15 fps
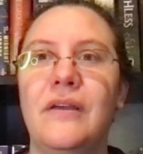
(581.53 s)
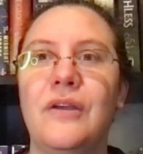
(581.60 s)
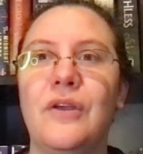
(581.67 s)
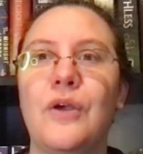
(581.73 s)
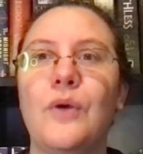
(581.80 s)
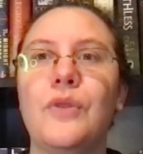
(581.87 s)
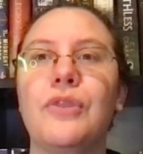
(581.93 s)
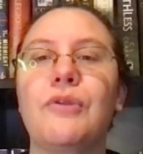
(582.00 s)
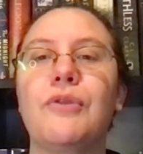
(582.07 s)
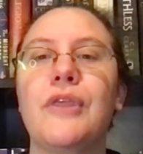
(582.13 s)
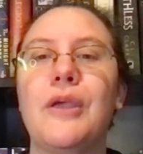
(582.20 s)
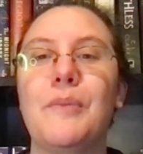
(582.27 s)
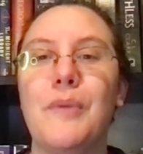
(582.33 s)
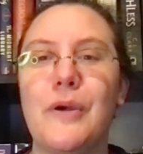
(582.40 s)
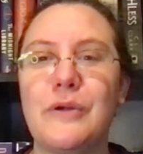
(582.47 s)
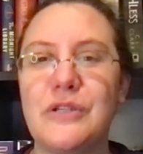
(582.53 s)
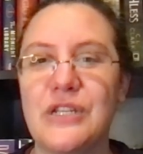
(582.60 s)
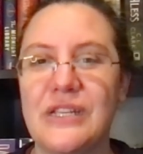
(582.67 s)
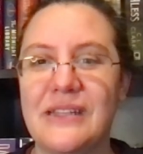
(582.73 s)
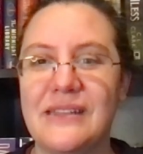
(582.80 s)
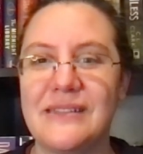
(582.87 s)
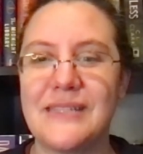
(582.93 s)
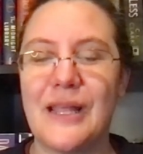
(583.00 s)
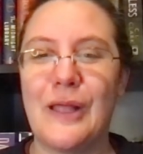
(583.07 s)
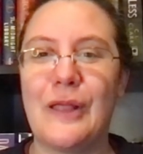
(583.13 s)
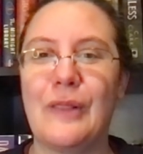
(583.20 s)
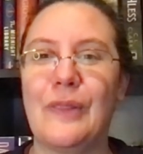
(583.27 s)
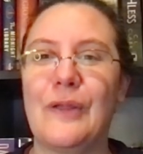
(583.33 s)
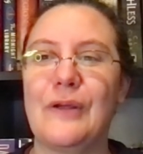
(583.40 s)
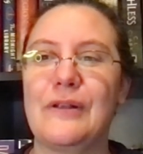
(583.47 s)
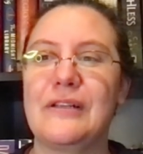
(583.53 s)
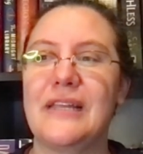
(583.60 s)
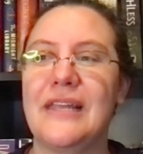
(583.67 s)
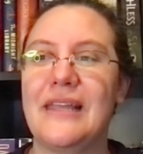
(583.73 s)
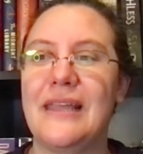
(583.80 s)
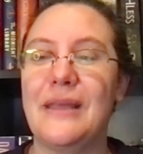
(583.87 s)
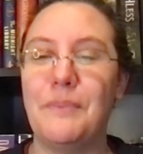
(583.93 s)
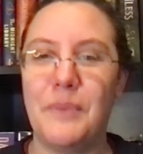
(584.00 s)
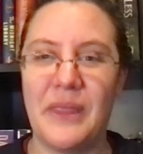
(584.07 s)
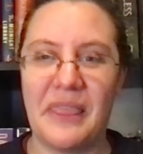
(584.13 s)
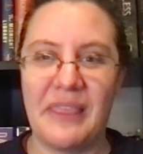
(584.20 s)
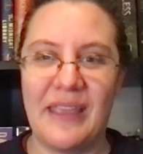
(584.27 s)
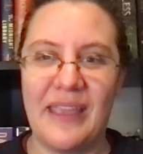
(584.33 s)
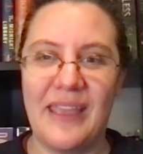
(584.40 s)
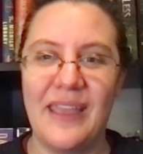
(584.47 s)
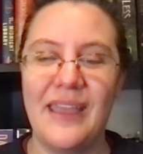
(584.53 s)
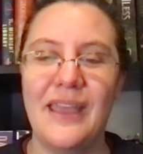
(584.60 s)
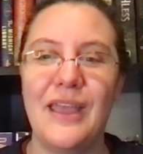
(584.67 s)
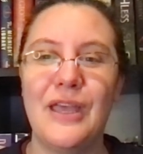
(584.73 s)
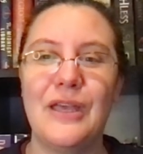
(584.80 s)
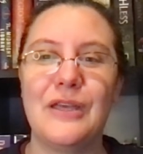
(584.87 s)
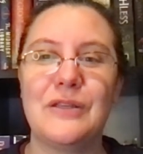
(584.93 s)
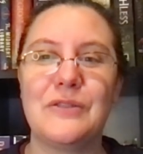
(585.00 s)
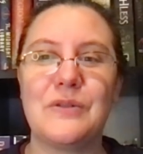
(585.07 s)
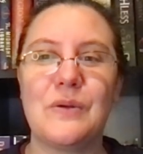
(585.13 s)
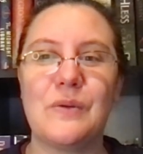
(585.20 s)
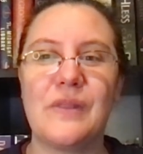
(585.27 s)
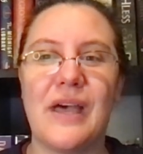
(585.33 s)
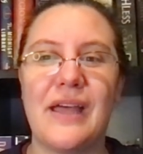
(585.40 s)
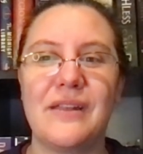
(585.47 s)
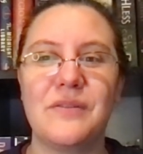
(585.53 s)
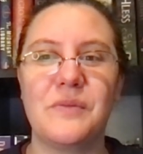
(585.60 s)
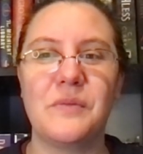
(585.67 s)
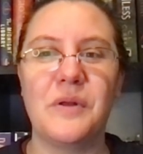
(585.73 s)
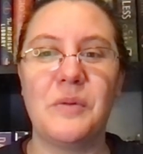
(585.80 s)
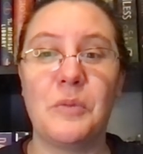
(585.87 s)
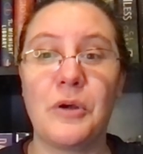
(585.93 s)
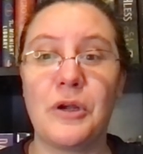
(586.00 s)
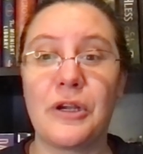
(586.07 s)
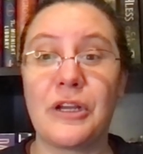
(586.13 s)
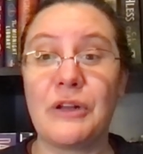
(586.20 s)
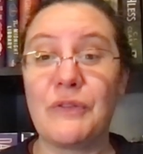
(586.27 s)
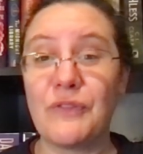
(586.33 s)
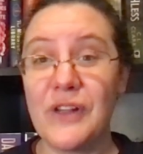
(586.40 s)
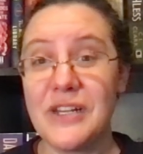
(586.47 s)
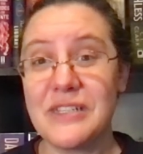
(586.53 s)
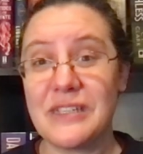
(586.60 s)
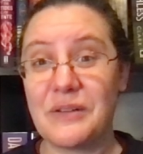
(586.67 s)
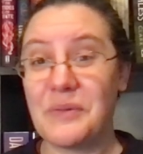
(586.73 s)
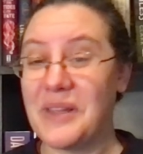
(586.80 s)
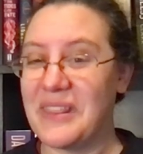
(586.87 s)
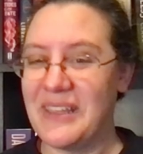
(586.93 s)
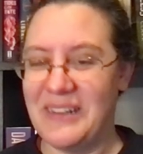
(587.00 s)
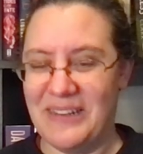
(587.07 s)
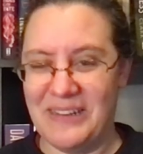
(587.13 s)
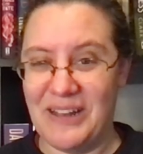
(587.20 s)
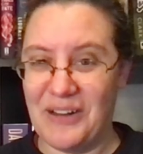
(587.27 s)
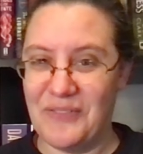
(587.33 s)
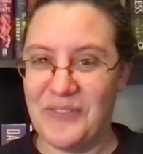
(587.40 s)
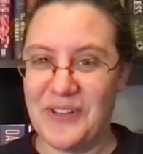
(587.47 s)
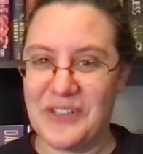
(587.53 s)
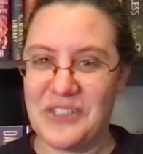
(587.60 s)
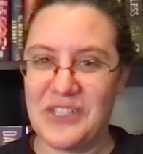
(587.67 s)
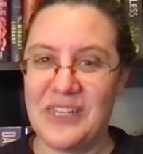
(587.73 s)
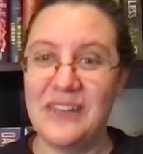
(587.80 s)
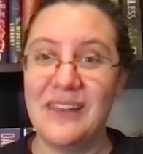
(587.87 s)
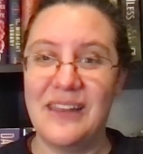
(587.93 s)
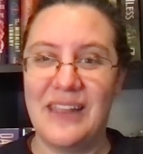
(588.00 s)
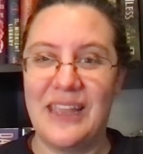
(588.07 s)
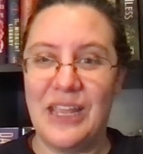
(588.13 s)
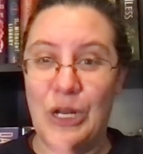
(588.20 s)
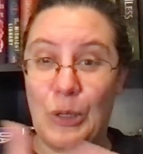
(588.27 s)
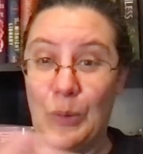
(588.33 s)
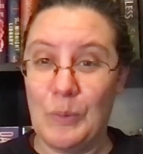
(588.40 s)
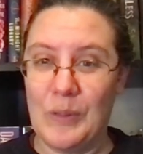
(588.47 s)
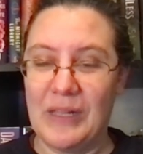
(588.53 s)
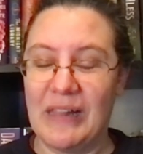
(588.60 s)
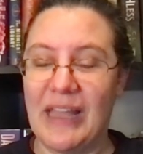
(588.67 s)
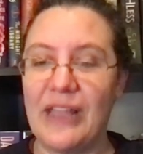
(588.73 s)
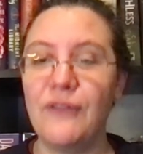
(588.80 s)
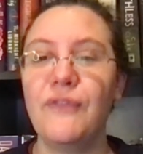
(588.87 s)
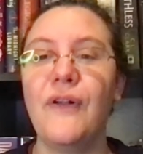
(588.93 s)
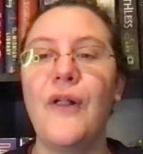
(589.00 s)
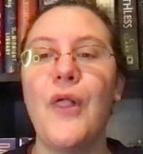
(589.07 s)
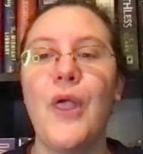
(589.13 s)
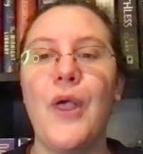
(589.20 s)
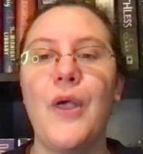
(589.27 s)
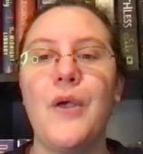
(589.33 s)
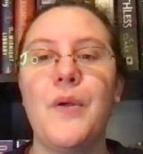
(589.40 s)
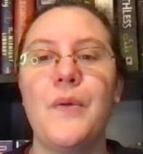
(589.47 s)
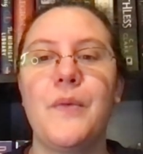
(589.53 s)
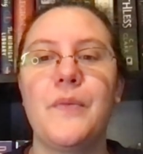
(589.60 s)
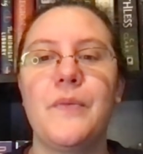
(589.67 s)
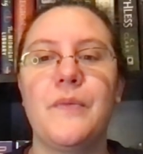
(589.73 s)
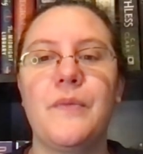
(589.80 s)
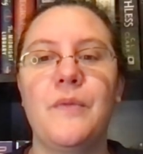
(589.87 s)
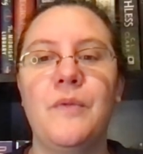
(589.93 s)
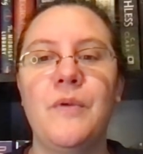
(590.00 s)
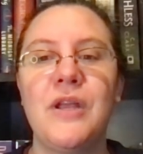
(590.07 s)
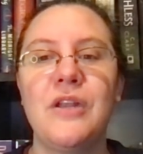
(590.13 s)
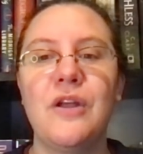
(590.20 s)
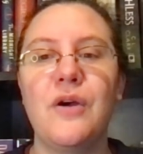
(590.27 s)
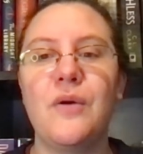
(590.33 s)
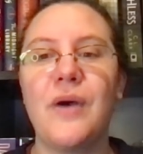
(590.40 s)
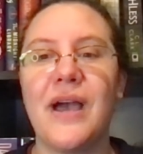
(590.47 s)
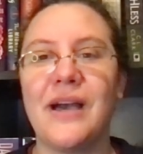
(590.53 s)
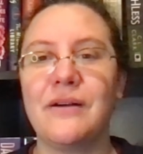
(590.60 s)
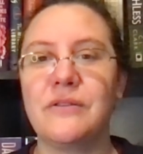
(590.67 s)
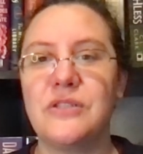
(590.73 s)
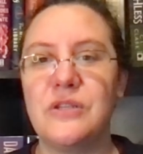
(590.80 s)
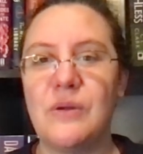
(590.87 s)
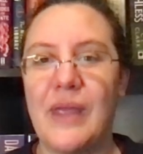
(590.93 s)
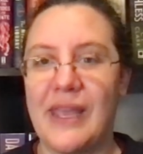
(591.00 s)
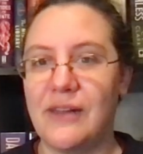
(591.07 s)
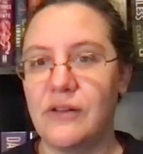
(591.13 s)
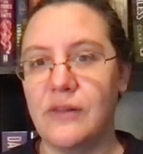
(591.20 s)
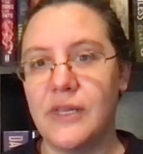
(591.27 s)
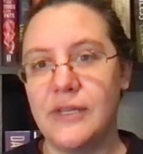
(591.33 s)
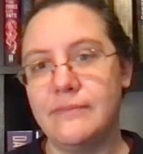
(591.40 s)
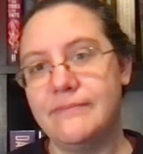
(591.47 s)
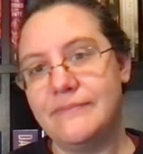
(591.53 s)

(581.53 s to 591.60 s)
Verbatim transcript: go through the emotions and learn empathy so that when we're confronted with nonfiction in real life, we know how to handle it.